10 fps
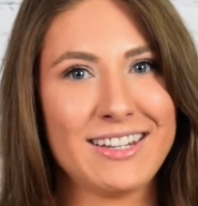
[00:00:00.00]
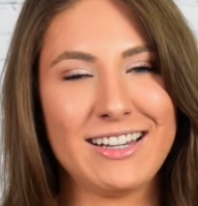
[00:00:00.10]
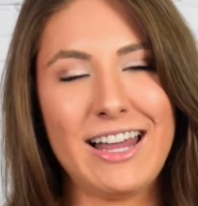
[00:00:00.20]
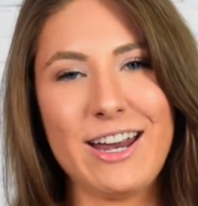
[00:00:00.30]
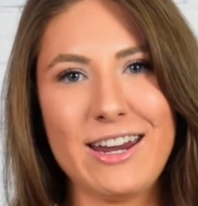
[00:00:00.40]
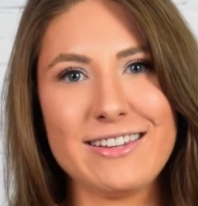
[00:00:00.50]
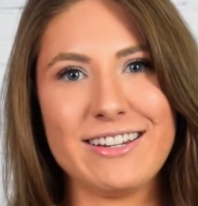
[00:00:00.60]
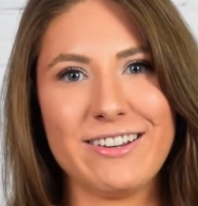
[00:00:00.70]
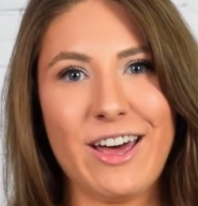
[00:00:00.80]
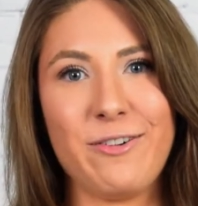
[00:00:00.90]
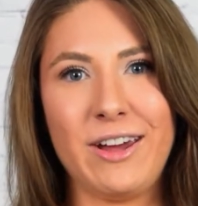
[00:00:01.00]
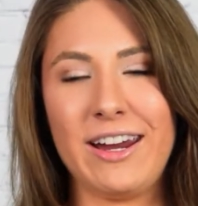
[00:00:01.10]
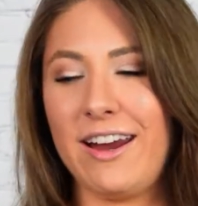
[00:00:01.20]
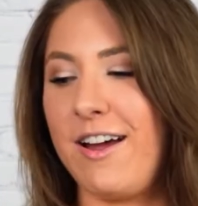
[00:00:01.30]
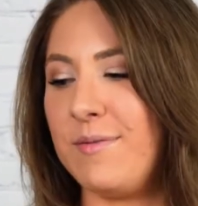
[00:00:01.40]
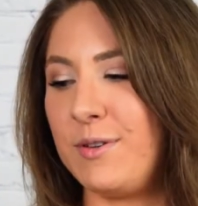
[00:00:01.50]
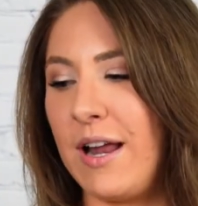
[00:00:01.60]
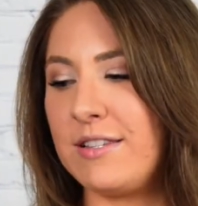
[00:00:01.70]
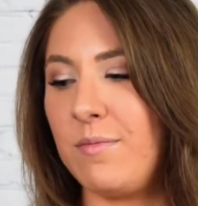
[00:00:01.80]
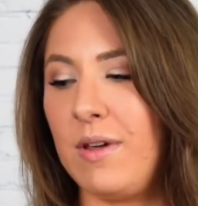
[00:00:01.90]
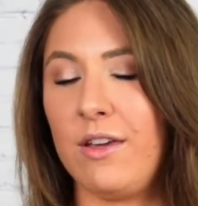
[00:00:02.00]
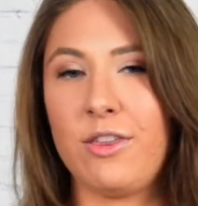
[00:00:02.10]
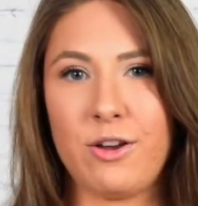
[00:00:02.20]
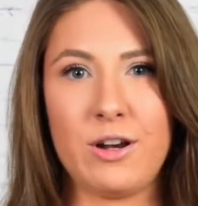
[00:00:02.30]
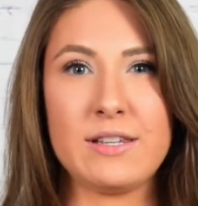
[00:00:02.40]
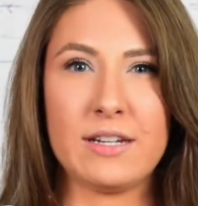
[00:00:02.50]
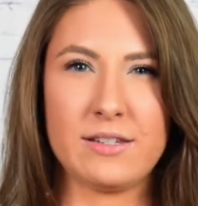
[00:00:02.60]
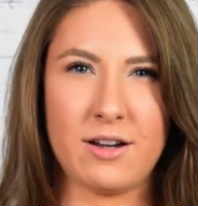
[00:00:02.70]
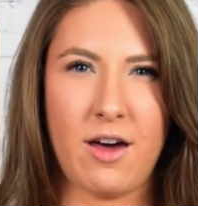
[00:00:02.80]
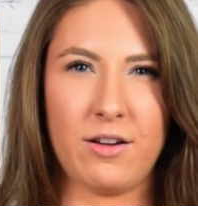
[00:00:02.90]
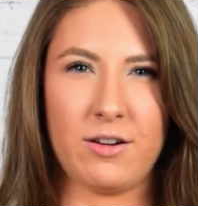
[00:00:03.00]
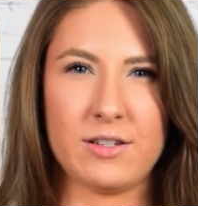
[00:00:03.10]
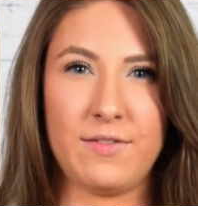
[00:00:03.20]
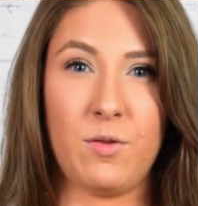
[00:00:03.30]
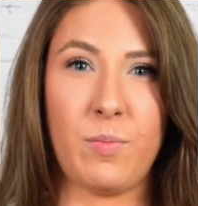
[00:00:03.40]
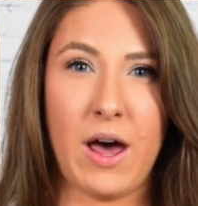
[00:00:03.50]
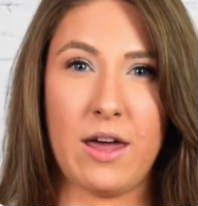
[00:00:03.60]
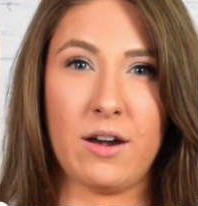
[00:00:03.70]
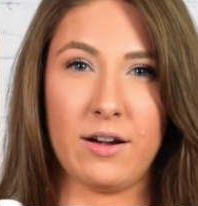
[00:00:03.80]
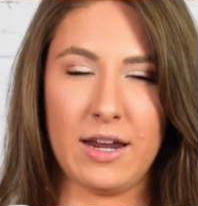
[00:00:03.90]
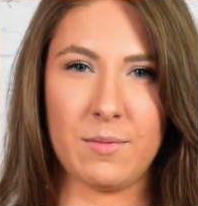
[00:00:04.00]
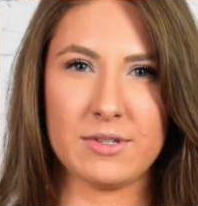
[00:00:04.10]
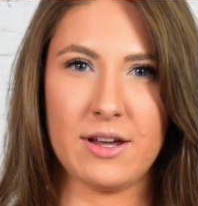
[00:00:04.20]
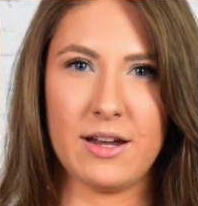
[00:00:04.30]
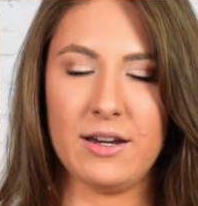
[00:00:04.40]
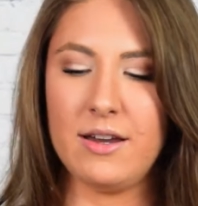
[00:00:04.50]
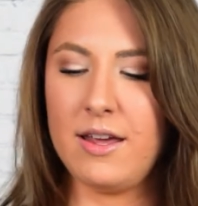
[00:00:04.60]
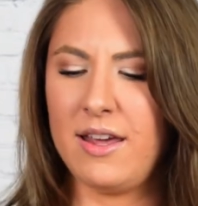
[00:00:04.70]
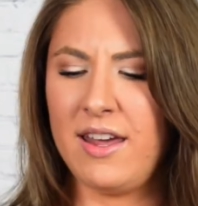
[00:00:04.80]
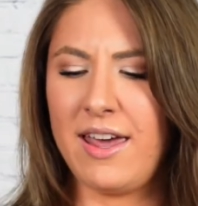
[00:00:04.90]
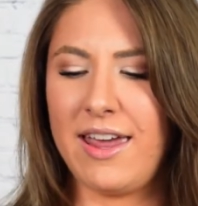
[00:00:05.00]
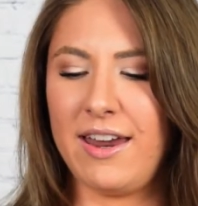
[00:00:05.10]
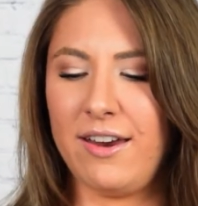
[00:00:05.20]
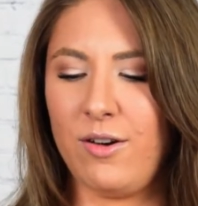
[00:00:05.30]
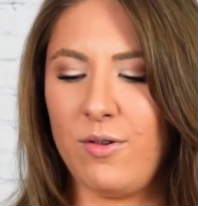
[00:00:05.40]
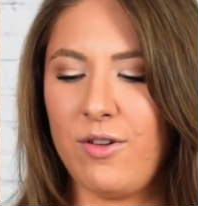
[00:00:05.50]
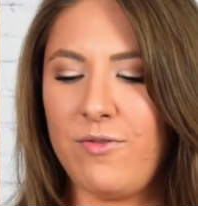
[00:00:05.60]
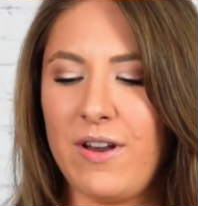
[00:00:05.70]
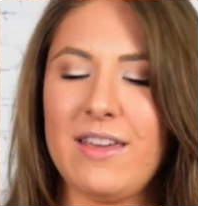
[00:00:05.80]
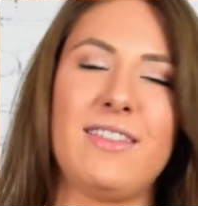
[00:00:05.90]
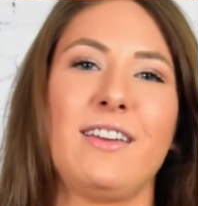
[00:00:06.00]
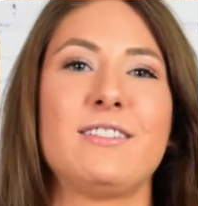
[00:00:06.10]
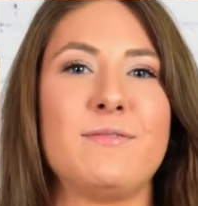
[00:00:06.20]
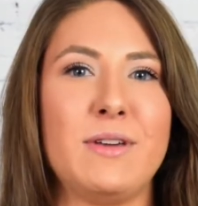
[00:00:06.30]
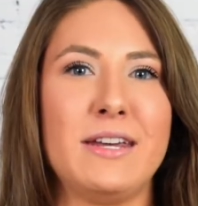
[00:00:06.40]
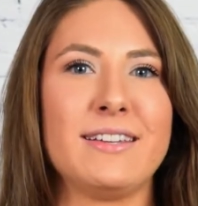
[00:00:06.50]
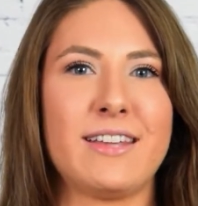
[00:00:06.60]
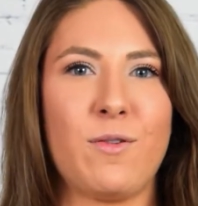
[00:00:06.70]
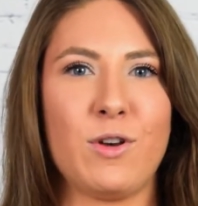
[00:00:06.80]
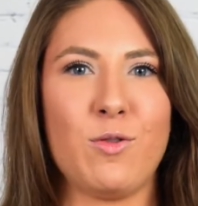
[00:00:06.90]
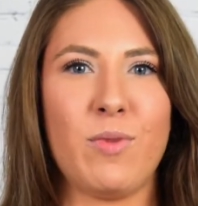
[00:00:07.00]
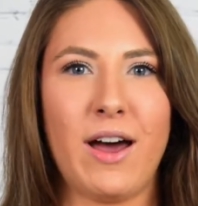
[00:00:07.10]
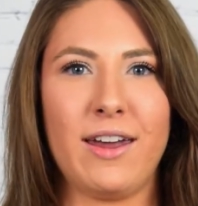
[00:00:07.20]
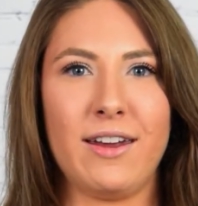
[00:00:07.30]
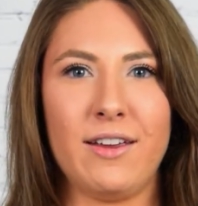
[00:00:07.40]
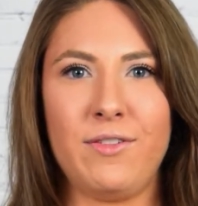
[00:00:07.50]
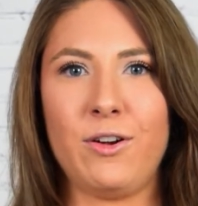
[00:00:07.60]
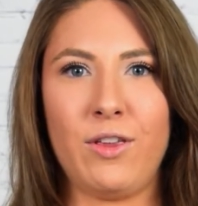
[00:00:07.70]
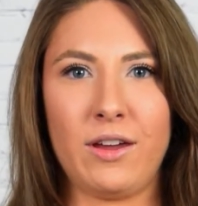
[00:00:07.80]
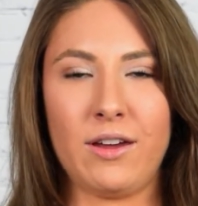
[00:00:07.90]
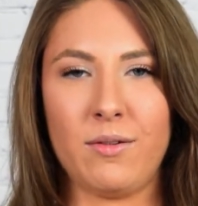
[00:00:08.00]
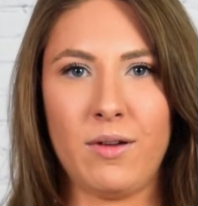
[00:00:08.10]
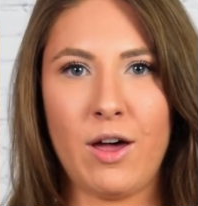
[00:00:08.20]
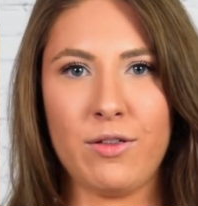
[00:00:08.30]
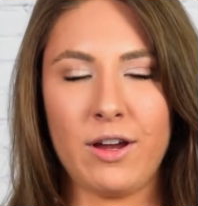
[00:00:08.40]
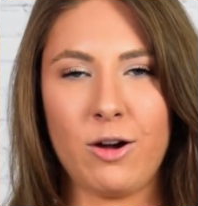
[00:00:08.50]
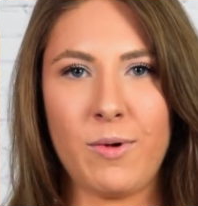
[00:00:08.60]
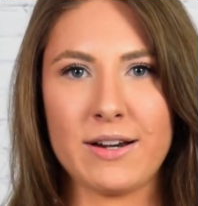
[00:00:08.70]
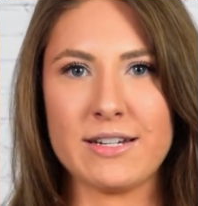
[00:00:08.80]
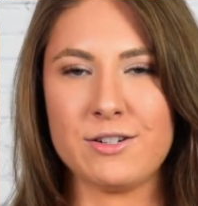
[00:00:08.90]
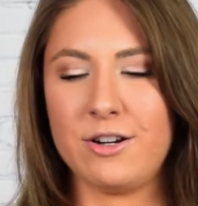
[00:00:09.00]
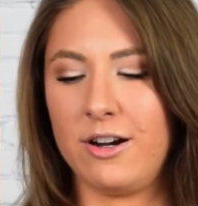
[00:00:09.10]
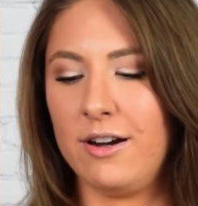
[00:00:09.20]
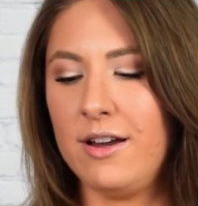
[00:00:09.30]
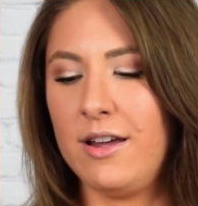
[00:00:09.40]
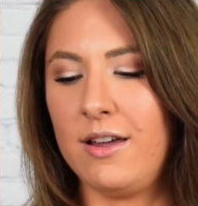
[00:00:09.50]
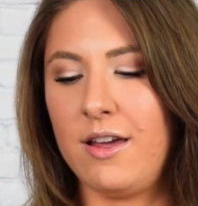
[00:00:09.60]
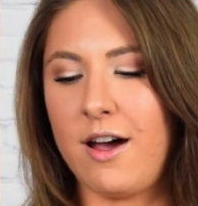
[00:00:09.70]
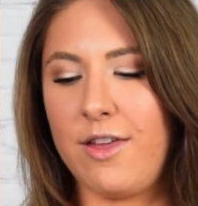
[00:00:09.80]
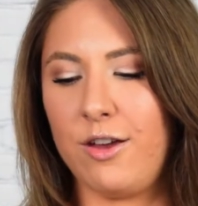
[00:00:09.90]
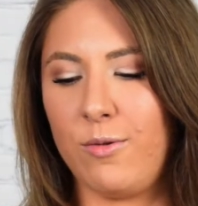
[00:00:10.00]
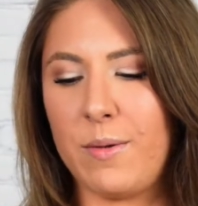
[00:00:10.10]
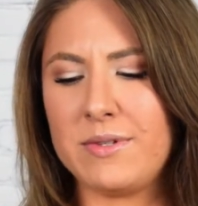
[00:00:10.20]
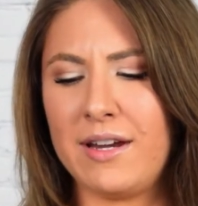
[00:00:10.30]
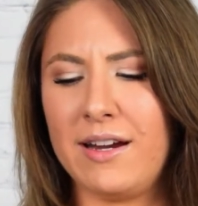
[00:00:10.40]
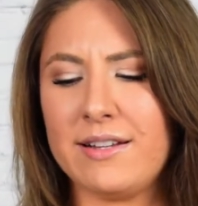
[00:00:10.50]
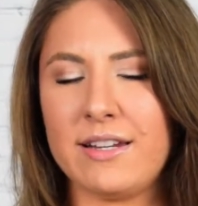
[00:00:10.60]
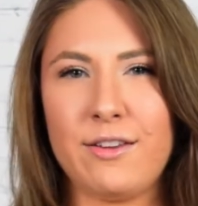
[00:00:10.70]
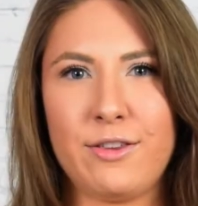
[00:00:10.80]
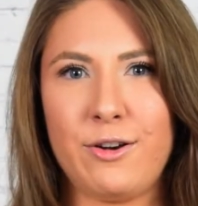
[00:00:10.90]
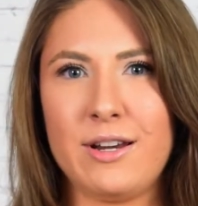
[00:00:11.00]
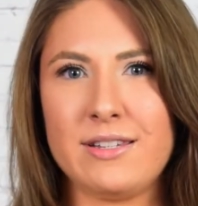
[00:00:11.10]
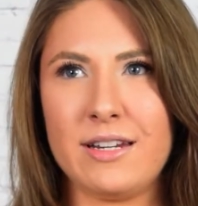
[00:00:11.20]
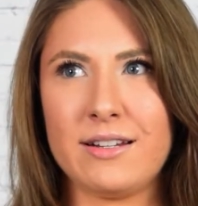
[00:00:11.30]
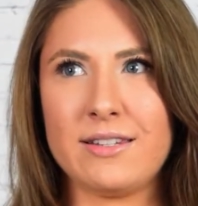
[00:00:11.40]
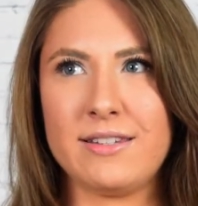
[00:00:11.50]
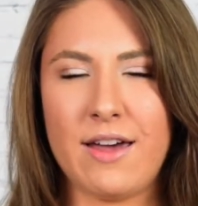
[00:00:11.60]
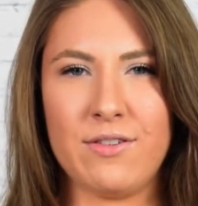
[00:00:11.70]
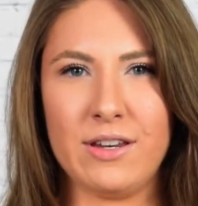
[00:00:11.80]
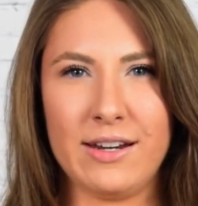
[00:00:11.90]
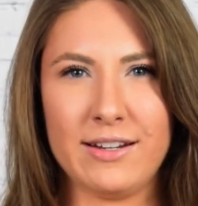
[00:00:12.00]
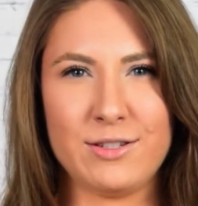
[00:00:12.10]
A lot easier that way. So it ends up being $36 if you buy it on Amazon. And the funny thing to me is that when you buy it, if you're a healthcare practitioner, on their website, it's $36.70.